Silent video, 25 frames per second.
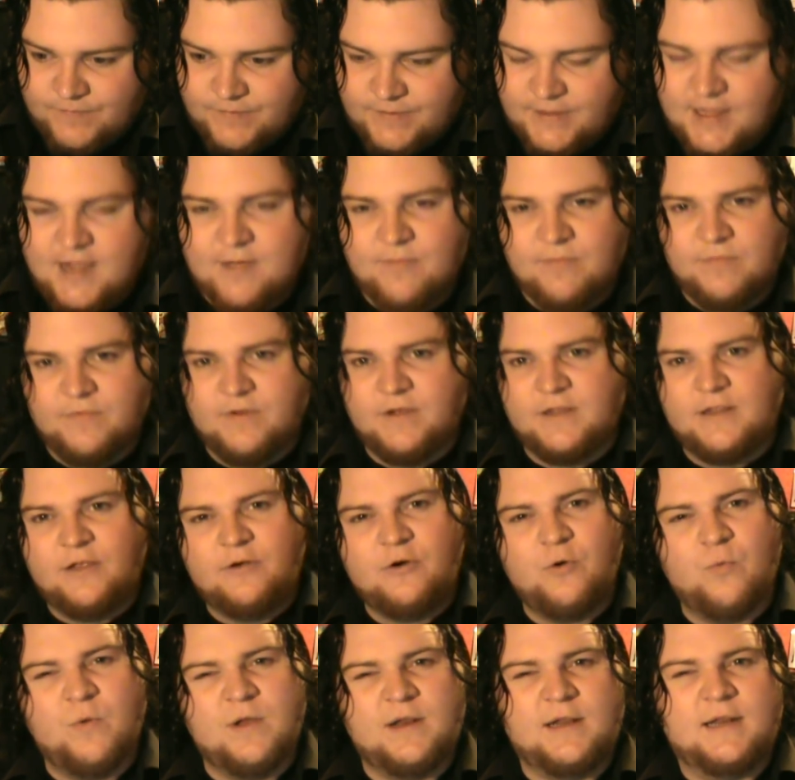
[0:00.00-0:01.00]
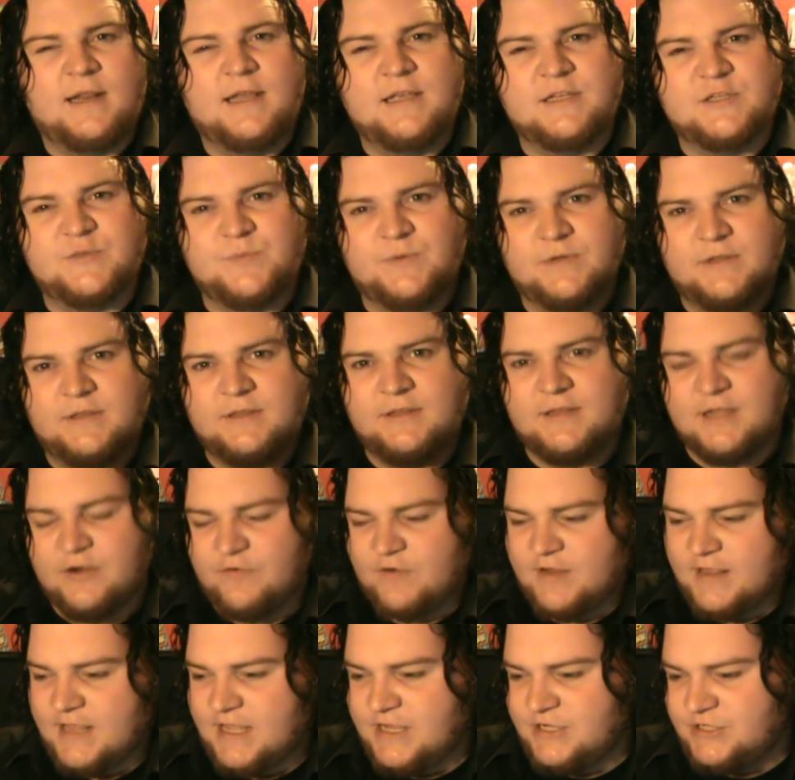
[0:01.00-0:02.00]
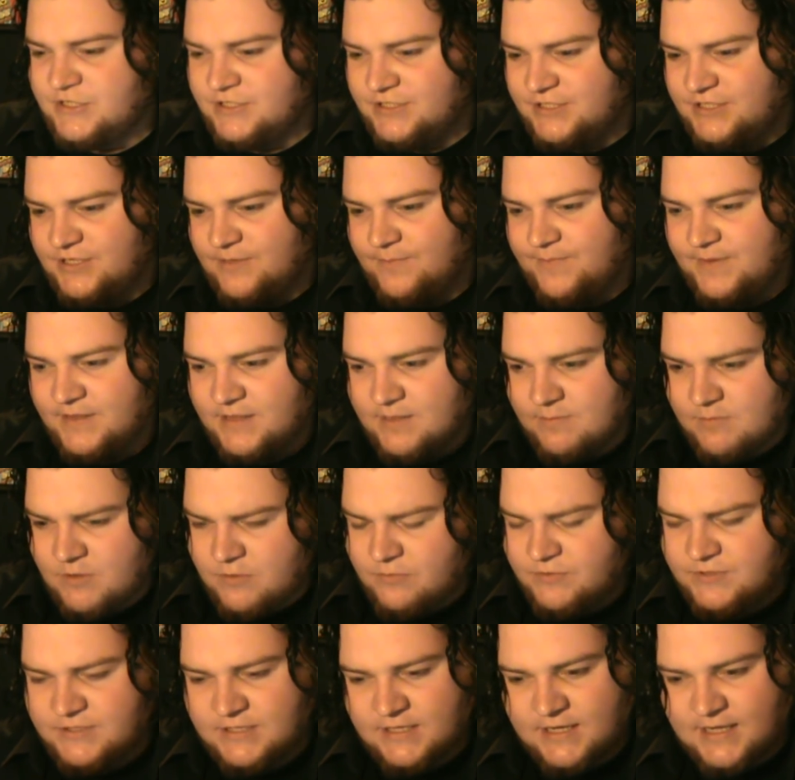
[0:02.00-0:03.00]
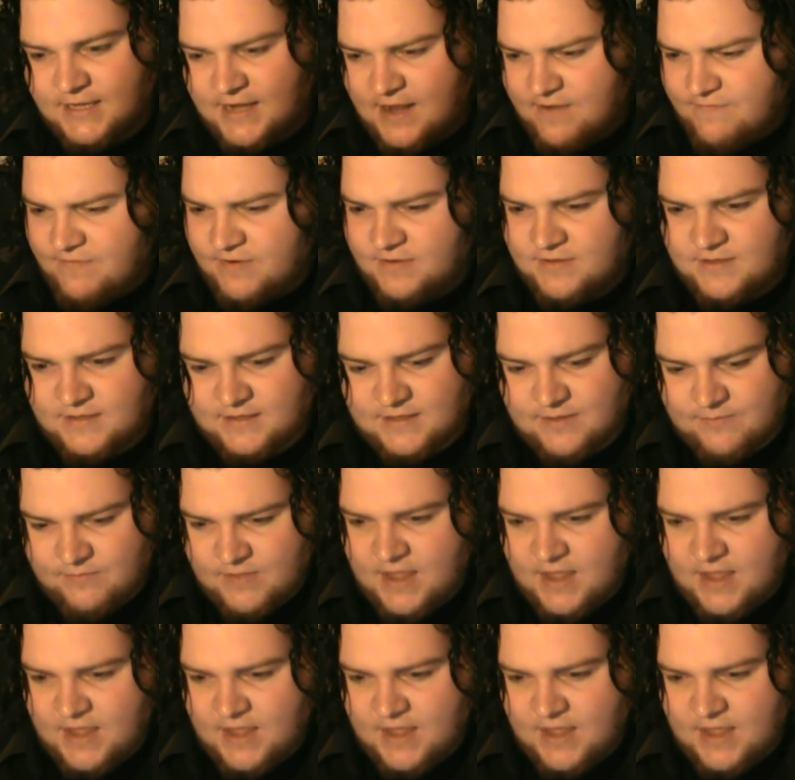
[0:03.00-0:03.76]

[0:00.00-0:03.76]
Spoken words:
that, I don't know what it is, but their relationship and the music and everything,